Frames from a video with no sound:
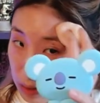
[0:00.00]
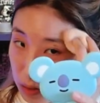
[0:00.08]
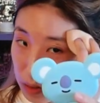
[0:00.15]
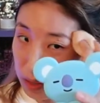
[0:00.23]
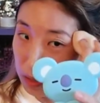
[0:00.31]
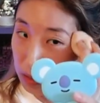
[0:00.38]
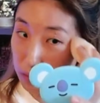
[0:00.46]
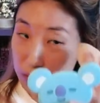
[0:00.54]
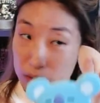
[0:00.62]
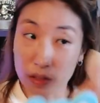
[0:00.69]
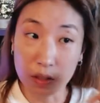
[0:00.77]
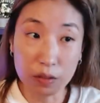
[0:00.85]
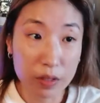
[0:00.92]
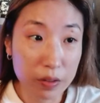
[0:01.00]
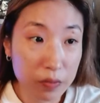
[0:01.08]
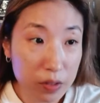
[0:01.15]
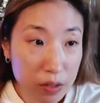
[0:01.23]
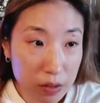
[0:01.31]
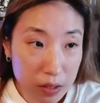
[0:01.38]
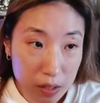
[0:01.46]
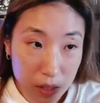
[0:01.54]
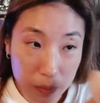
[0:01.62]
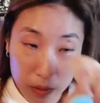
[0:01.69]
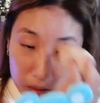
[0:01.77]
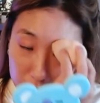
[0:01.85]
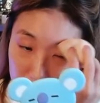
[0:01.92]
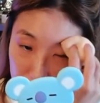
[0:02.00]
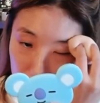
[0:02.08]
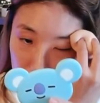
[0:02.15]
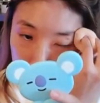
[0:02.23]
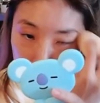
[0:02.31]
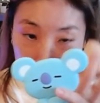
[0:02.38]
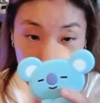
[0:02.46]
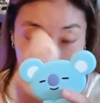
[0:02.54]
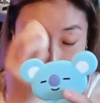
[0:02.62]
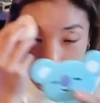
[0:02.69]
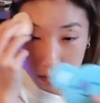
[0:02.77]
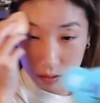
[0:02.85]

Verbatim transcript: you guys even tell the difference on this camera? Probably not.